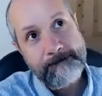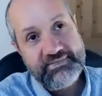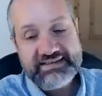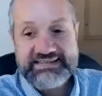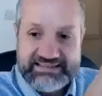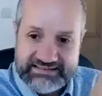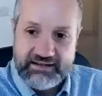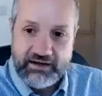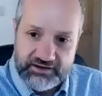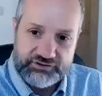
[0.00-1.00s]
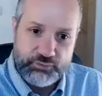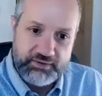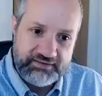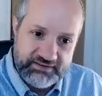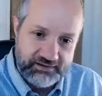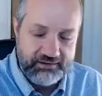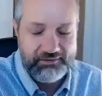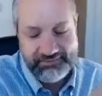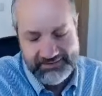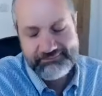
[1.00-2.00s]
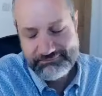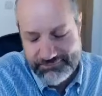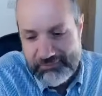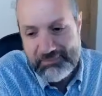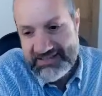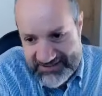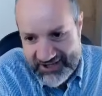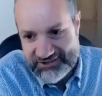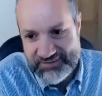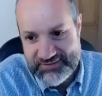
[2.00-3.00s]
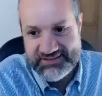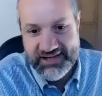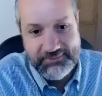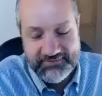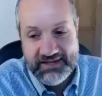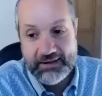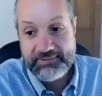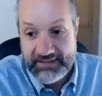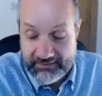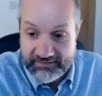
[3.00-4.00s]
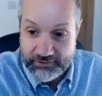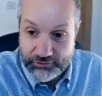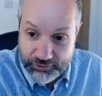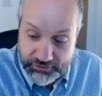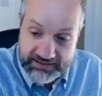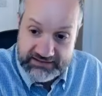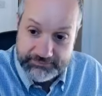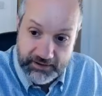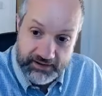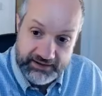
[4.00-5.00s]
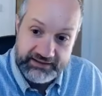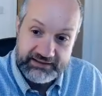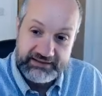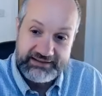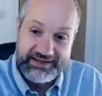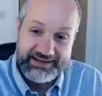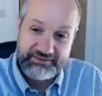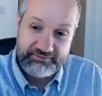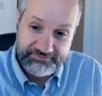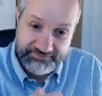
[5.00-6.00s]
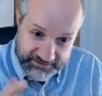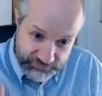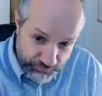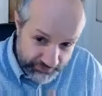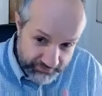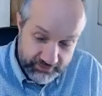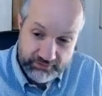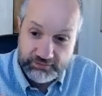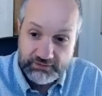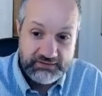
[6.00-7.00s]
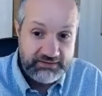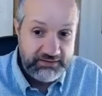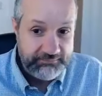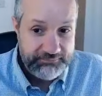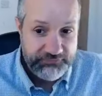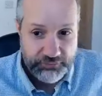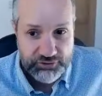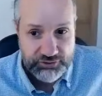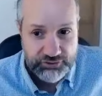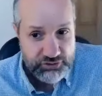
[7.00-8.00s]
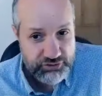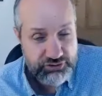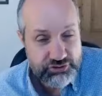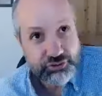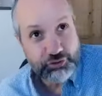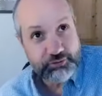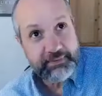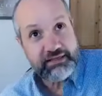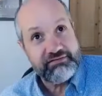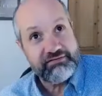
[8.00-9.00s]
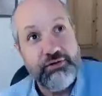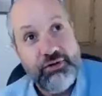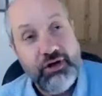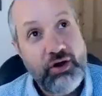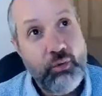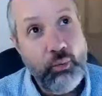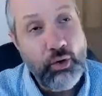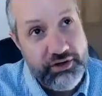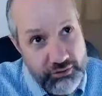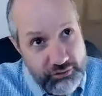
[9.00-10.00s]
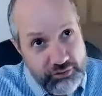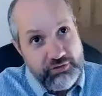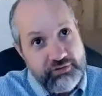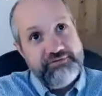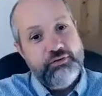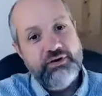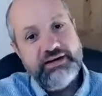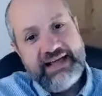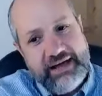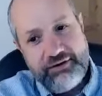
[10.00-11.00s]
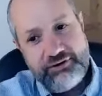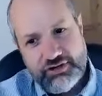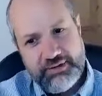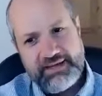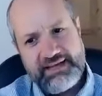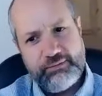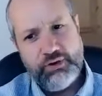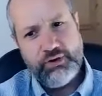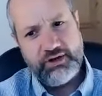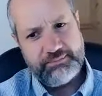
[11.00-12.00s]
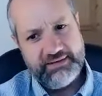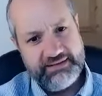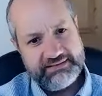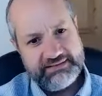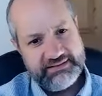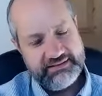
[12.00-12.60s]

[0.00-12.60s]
Does it start with it probably starts with the type of companies that you're looking to buy and the fit with you? Could you talk me through what you look for and how you try and make it work, please?